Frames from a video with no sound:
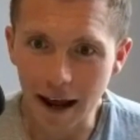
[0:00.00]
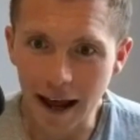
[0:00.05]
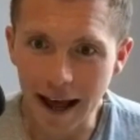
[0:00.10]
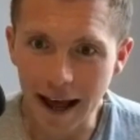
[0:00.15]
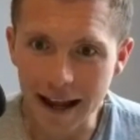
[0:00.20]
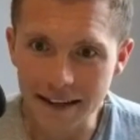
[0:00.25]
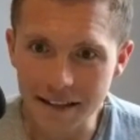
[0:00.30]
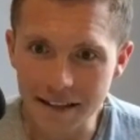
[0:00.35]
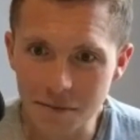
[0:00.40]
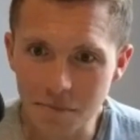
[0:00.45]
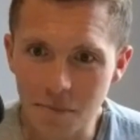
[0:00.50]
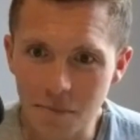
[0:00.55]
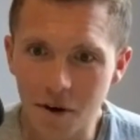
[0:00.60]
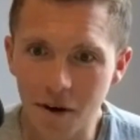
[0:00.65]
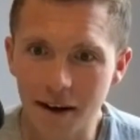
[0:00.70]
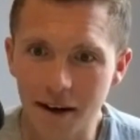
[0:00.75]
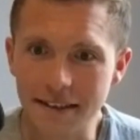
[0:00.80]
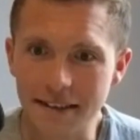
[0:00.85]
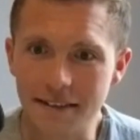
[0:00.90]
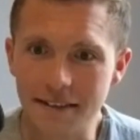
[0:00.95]

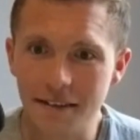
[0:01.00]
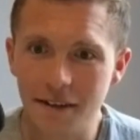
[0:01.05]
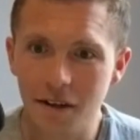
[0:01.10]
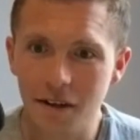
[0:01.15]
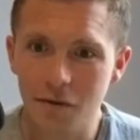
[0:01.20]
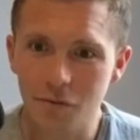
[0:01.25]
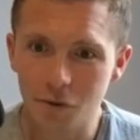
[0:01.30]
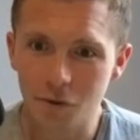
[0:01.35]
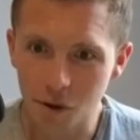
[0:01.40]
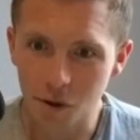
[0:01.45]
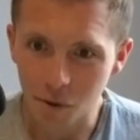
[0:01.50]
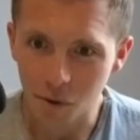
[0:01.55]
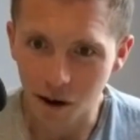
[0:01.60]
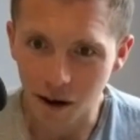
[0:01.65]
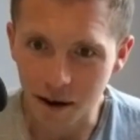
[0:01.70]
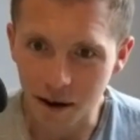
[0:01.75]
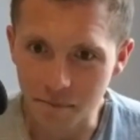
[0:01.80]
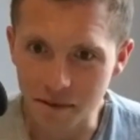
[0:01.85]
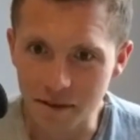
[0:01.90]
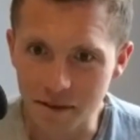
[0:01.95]
enterprise
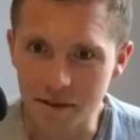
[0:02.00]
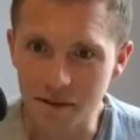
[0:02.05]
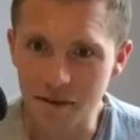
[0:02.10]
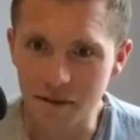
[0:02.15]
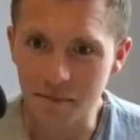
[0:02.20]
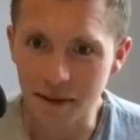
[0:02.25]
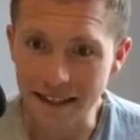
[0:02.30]
requirements that